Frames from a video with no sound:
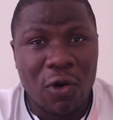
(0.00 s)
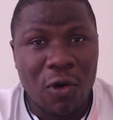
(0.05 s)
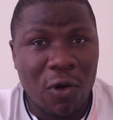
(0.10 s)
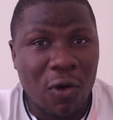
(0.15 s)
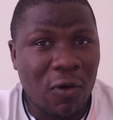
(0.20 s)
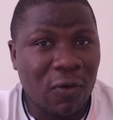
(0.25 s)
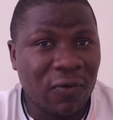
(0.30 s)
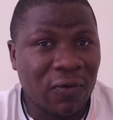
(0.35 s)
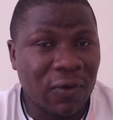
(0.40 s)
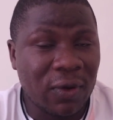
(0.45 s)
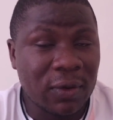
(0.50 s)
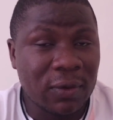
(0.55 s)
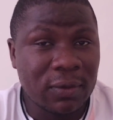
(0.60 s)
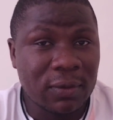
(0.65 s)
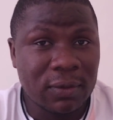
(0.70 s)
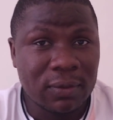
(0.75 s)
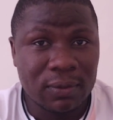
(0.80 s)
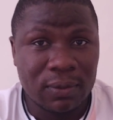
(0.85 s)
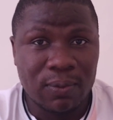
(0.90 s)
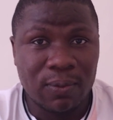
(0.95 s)

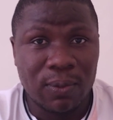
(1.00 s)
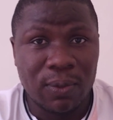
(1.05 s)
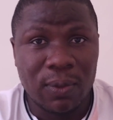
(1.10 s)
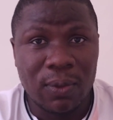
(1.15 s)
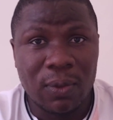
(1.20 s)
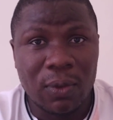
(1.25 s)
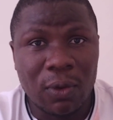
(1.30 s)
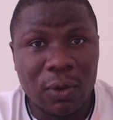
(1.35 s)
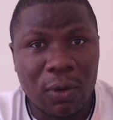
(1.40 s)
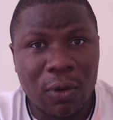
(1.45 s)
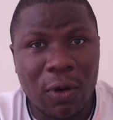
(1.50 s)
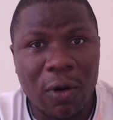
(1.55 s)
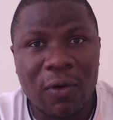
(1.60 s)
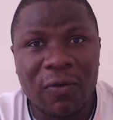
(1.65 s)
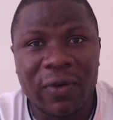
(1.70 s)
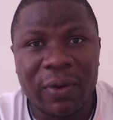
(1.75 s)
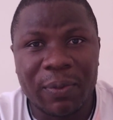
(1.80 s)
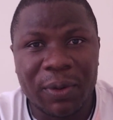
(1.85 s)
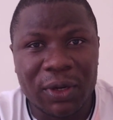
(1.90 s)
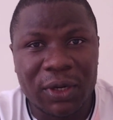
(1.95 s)

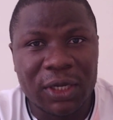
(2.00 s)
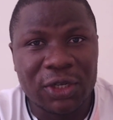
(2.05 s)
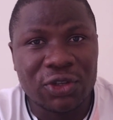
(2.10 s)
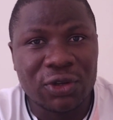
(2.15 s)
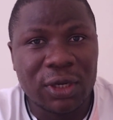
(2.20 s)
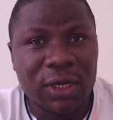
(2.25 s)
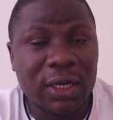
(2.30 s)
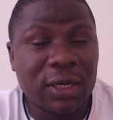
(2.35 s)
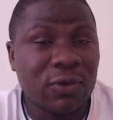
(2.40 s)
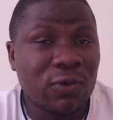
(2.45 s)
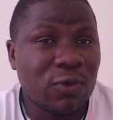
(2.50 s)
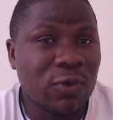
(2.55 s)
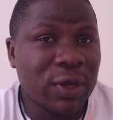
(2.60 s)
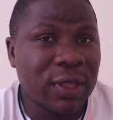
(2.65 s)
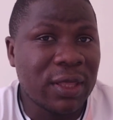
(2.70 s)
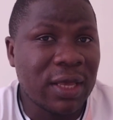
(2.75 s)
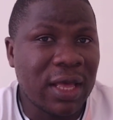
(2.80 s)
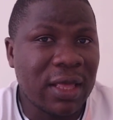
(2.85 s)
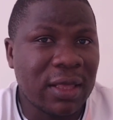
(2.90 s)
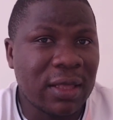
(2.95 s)
of a potential deal
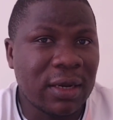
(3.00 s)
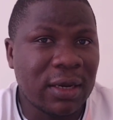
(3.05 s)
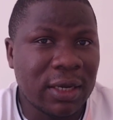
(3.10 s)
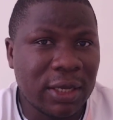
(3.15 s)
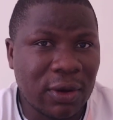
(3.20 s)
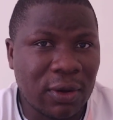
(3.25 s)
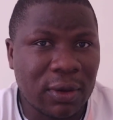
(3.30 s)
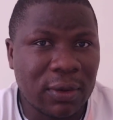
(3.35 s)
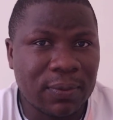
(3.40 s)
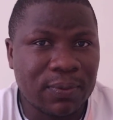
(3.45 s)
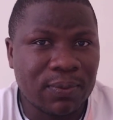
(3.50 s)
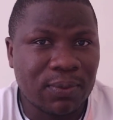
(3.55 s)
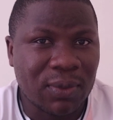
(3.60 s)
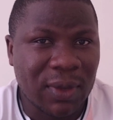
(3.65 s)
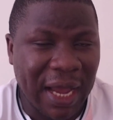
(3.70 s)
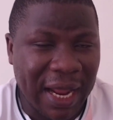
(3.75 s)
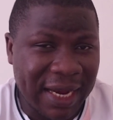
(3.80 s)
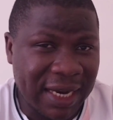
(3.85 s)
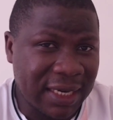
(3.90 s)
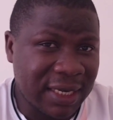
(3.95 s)
with Lyon,
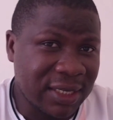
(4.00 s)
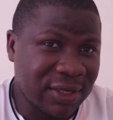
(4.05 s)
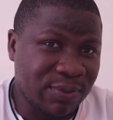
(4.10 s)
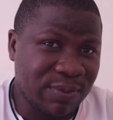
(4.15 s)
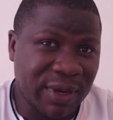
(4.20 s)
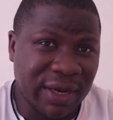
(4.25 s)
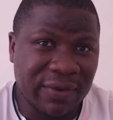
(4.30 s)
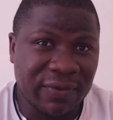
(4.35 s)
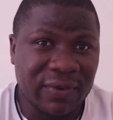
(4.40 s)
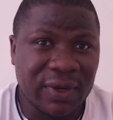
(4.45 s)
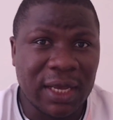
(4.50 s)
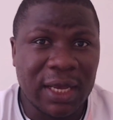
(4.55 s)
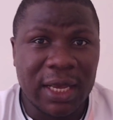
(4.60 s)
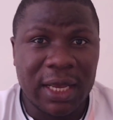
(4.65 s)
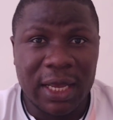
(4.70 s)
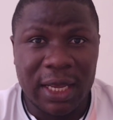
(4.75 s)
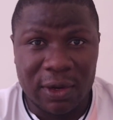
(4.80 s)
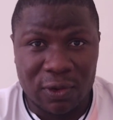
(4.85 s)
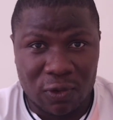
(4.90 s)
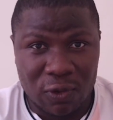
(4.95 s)
and it is believed
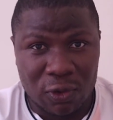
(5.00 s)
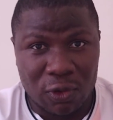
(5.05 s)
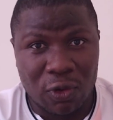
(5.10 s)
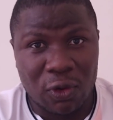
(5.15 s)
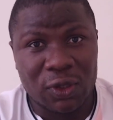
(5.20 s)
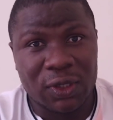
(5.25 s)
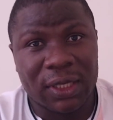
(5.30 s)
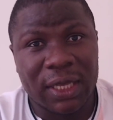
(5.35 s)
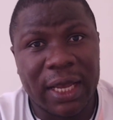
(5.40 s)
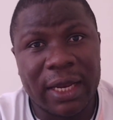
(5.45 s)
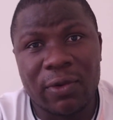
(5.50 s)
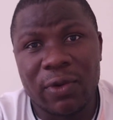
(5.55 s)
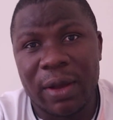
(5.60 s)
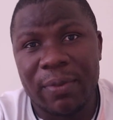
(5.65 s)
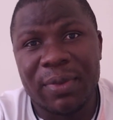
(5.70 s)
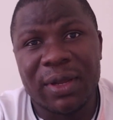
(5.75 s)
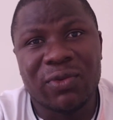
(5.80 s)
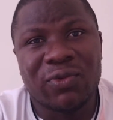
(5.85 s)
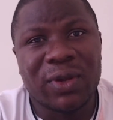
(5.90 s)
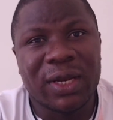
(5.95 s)
it could cost anywhere
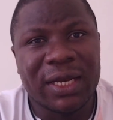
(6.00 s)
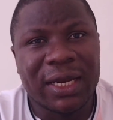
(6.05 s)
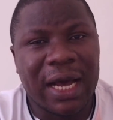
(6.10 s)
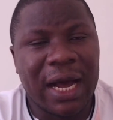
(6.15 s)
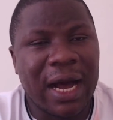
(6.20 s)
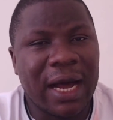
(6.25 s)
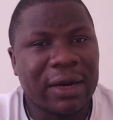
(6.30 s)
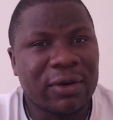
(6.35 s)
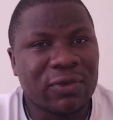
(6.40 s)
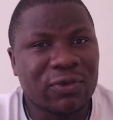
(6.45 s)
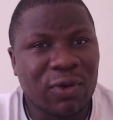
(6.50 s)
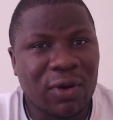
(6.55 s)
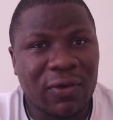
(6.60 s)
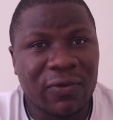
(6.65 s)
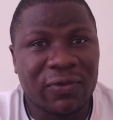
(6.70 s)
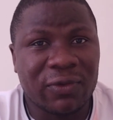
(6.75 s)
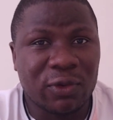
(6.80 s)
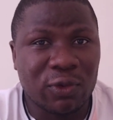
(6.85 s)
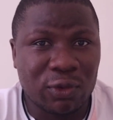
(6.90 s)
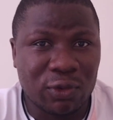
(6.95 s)
between
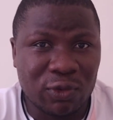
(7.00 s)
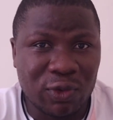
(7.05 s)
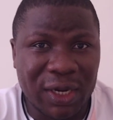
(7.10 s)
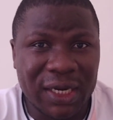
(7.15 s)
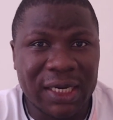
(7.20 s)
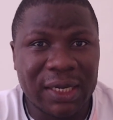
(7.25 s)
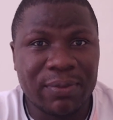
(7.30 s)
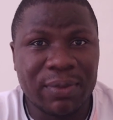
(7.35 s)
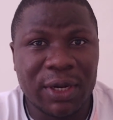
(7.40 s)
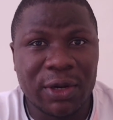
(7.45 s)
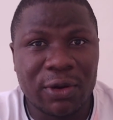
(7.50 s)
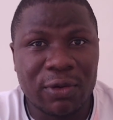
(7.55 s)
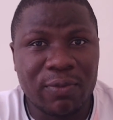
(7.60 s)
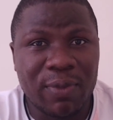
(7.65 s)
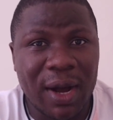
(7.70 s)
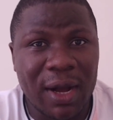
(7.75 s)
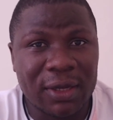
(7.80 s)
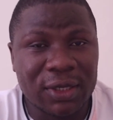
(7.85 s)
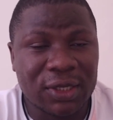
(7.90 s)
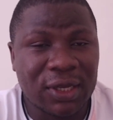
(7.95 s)
12 to 20 million
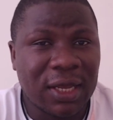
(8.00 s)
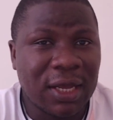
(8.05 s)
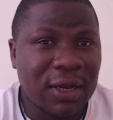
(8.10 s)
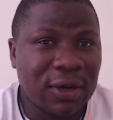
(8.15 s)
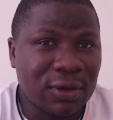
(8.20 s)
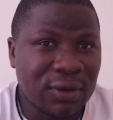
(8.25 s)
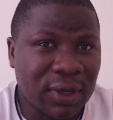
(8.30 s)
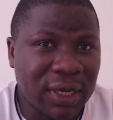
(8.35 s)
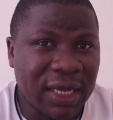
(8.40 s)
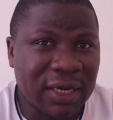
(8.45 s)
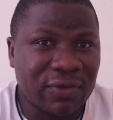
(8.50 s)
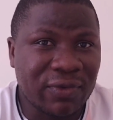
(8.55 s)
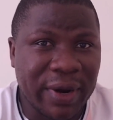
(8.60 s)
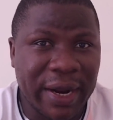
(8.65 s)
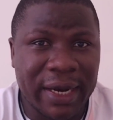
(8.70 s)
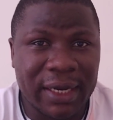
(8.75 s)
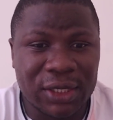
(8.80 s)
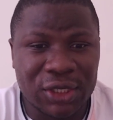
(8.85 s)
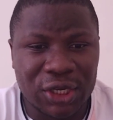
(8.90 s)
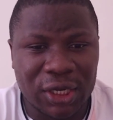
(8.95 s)
pounds to get
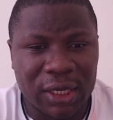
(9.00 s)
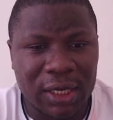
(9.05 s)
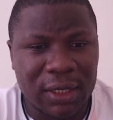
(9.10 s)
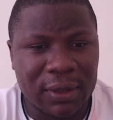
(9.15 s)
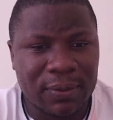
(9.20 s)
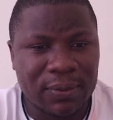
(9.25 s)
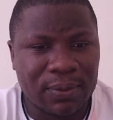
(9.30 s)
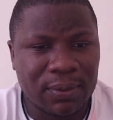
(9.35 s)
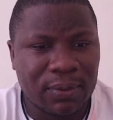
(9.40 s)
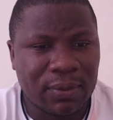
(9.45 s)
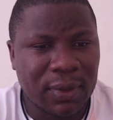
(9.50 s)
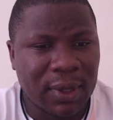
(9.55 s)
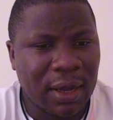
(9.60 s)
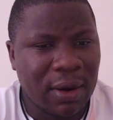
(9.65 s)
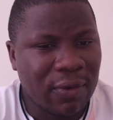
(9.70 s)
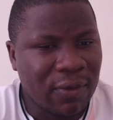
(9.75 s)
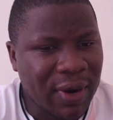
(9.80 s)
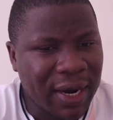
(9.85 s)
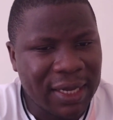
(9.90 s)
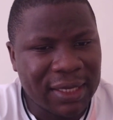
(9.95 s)
Ryan Cherki.
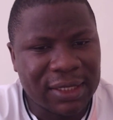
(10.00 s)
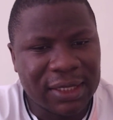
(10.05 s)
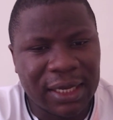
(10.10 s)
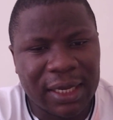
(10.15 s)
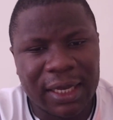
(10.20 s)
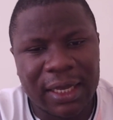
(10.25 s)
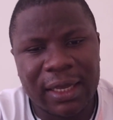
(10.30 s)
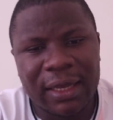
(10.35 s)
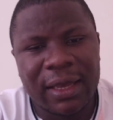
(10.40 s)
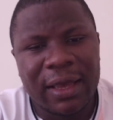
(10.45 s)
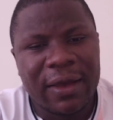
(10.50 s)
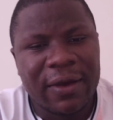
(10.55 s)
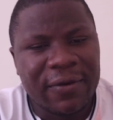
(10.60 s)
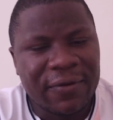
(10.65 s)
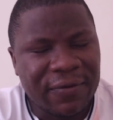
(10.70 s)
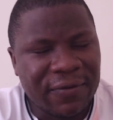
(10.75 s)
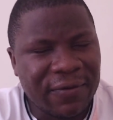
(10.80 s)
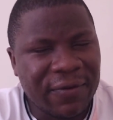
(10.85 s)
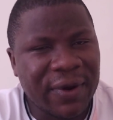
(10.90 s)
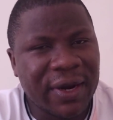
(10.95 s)
Ryan Cherki,
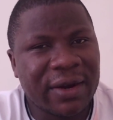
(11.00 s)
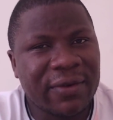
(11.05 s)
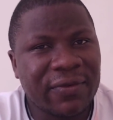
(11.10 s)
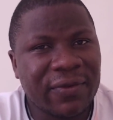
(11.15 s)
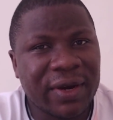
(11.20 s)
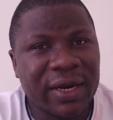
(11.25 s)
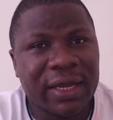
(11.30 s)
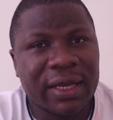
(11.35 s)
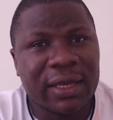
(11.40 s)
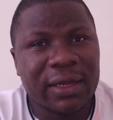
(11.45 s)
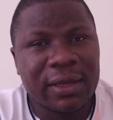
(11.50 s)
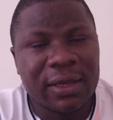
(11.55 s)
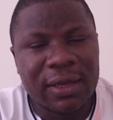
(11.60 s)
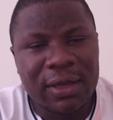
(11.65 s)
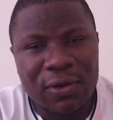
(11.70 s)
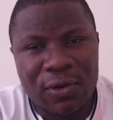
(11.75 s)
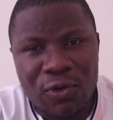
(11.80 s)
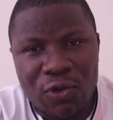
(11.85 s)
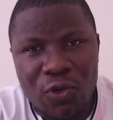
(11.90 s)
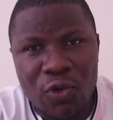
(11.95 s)
very, very
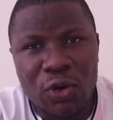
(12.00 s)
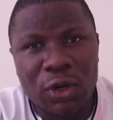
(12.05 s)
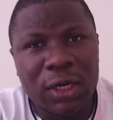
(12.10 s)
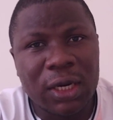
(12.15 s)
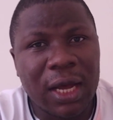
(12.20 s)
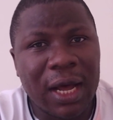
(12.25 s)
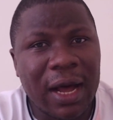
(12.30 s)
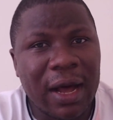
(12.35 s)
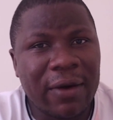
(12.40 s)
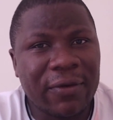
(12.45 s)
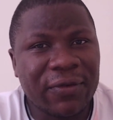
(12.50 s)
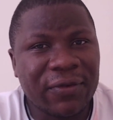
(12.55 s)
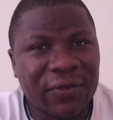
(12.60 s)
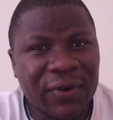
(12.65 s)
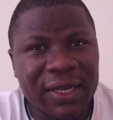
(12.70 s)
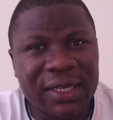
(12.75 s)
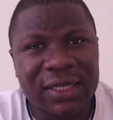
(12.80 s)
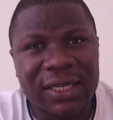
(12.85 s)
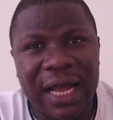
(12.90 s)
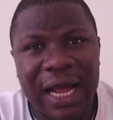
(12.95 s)
good
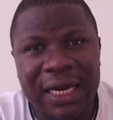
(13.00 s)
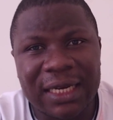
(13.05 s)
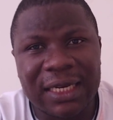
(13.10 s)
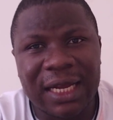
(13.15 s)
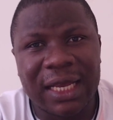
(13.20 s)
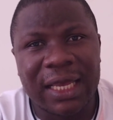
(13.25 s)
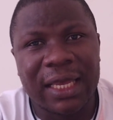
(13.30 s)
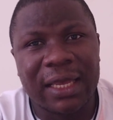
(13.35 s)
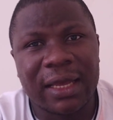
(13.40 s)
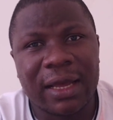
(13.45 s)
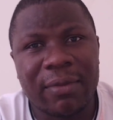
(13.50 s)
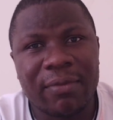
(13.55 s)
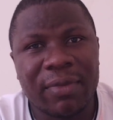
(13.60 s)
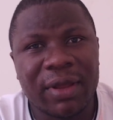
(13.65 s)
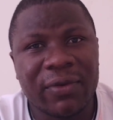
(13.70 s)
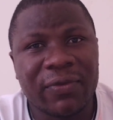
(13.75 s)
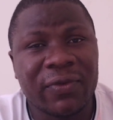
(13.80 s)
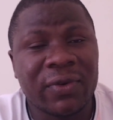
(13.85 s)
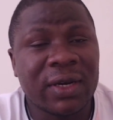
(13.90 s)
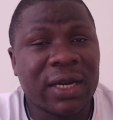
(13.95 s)
French attacking
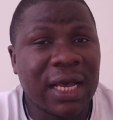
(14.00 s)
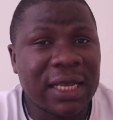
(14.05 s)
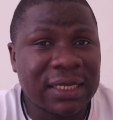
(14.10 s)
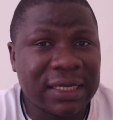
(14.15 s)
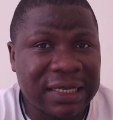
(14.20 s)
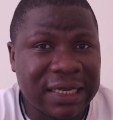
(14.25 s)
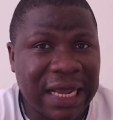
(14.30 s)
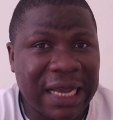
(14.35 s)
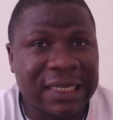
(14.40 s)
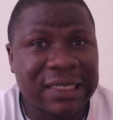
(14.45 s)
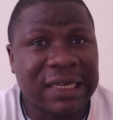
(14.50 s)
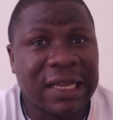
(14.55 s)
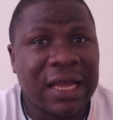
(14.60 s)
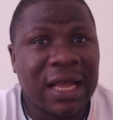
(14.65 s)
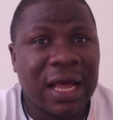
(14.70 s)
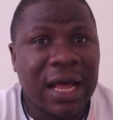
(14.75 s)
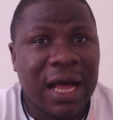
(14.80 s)
midfielder slash